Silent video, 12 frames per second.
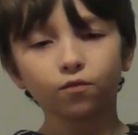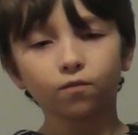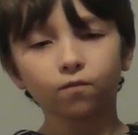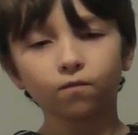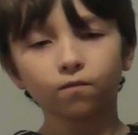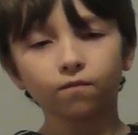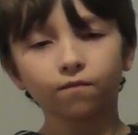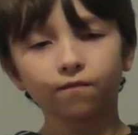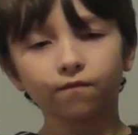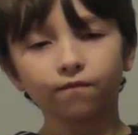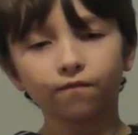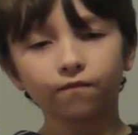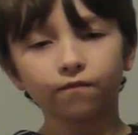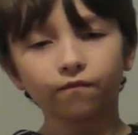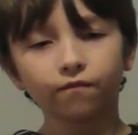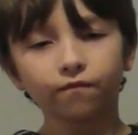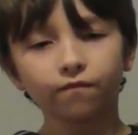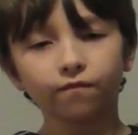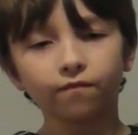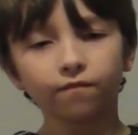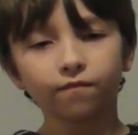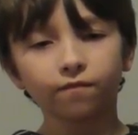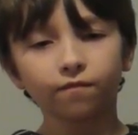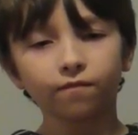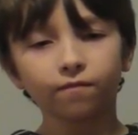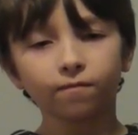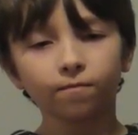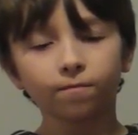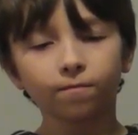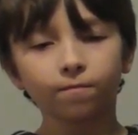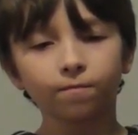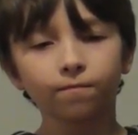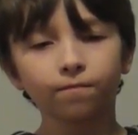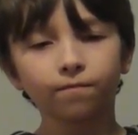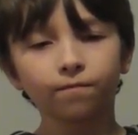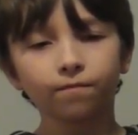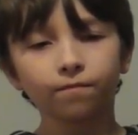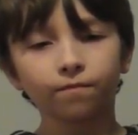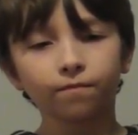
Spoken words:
[no speech]